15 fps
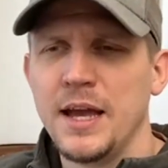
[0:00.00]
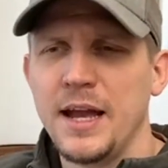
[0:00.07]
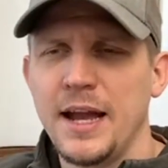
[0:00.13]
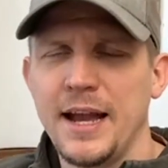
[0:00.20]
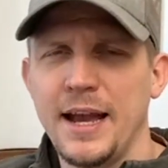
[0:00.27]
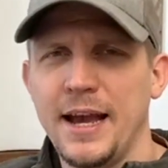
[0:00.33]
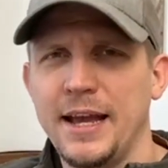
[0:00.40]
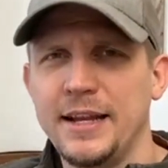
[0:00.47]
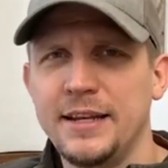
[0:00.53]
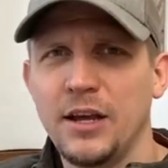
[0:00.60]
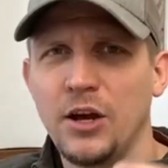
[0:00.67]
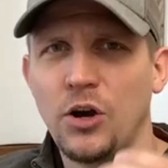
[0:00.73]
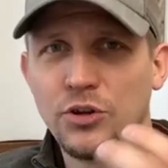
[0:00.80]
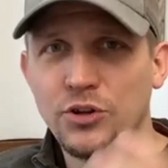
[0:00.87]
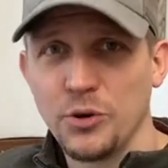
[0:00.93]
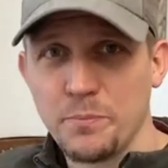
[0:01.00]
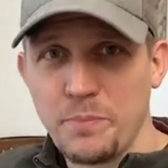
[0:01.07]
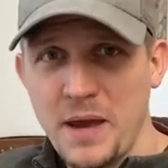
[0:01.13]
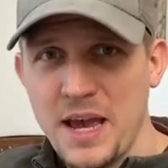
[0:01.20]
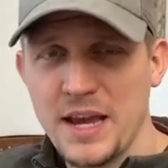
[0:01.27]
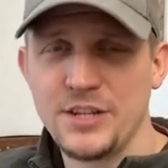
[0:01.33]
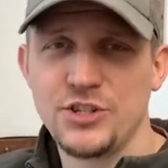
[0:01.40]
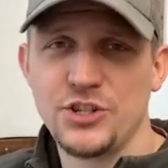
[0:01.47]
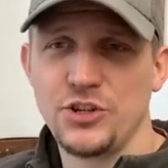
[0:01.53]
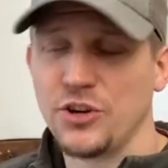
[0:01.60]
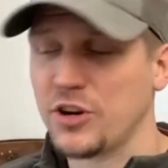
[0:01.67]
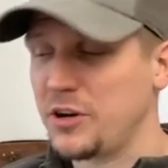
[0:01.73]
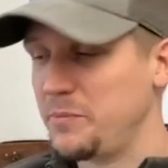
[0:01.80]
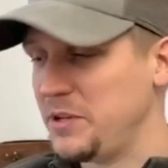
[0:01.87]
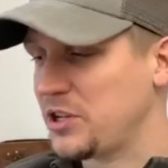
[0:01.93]
And on your page, you're
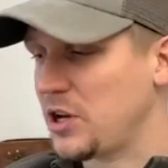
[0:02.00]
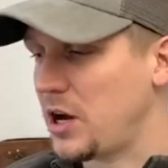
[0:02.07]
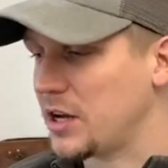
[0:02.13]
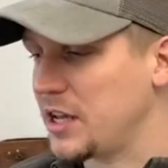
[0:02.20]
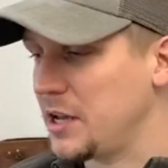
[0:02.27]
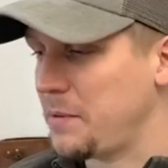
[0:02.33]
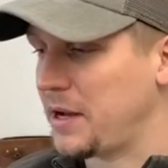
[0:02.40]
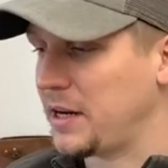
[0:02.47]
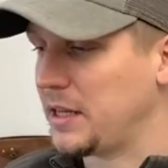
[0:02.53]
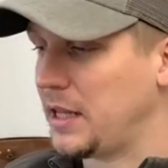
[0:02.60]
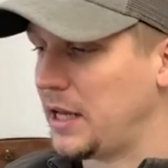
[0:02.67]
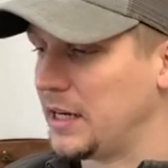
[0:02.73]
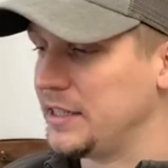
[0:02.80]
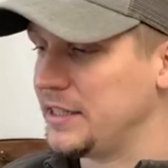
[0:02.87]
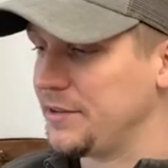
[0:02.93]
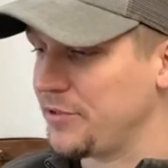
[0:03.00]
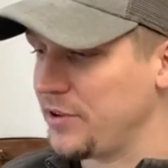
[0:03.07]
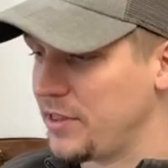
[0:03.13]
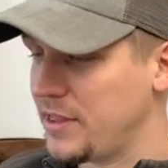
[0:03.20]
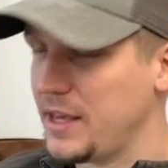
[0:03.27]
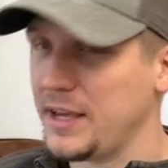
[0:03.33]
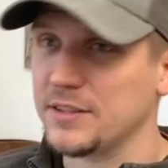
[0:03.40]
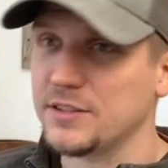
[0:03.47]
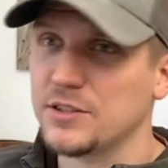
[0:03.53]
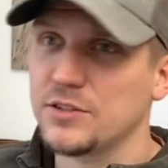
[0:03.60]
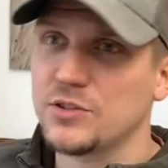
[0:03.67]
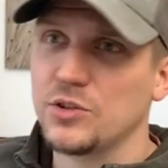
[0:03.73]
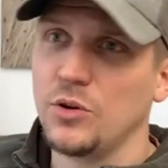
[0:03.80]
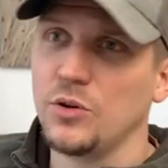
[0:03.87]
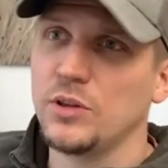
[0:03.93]
going to be talking about a lot of different things.
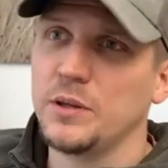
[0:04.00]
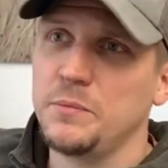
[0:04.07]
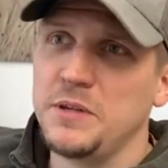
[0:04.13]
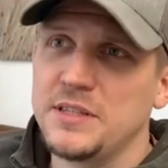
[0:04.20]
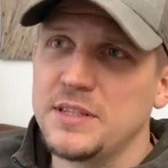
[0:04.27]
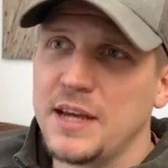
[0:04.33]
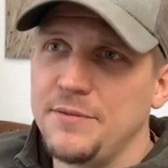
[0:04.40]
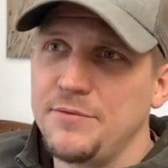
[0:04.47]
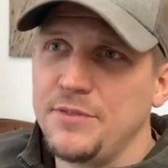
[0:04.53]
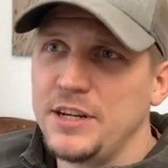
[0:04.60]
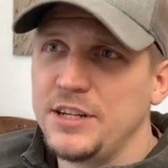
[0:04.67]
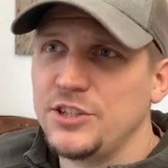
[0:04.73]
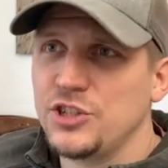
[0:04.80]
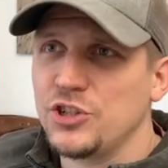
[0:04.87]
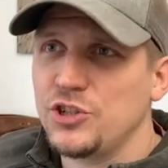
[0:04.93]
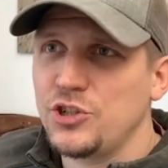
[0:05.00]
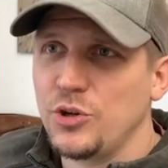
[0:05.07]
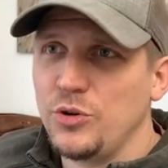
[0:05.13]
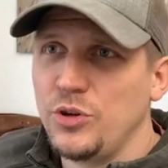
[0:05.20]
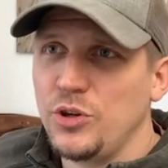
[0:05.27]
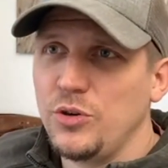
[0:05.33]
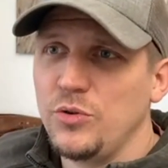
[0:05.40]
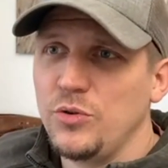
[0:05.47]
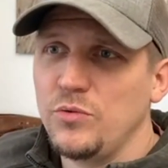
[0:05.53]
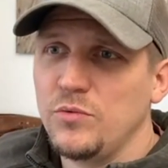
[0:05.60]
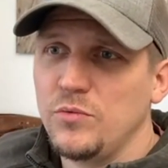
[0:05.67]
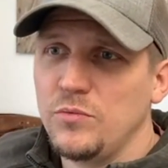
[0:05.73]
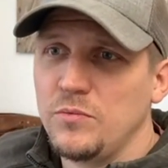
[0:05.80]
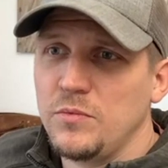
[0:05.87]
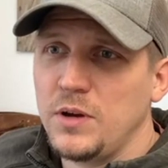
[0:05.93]
So let me dive in and just show you
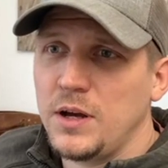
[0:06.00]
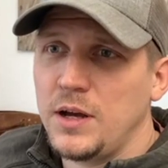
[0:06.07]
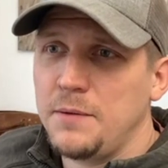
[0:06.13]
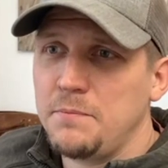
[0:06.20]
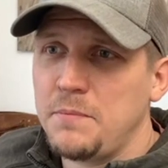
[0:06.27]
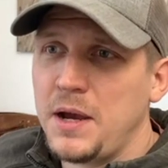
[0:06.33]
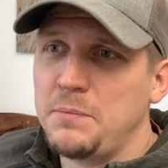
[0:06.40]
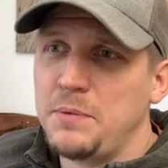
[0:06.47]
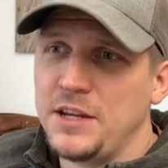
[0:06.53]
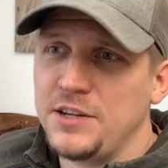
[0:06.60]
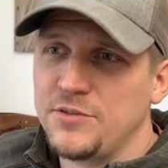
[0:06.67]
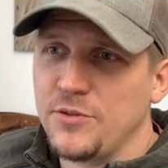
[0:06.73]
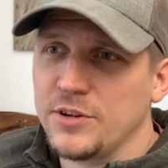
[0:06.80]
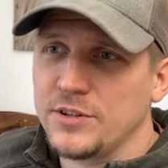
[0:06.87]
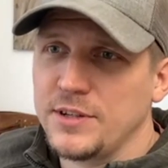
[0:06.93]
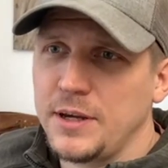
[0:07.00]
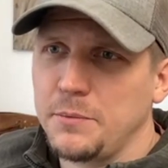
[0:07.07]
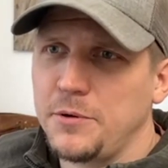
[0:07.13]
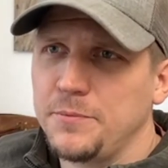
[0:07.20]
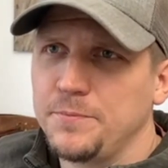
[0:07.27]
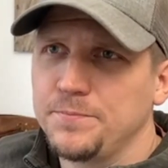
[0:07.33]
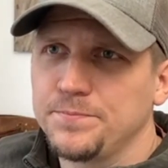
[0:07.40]
my page, for example.